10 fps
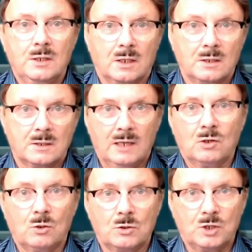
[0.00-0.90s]
you can
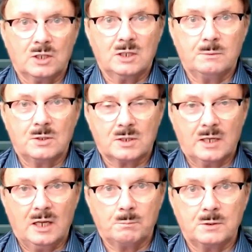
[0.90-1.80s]
download documents to
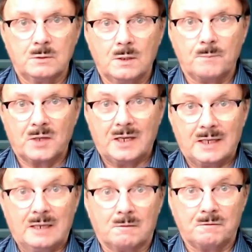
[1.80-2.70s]
help you get
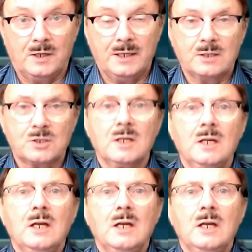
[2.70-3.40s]
out of fines.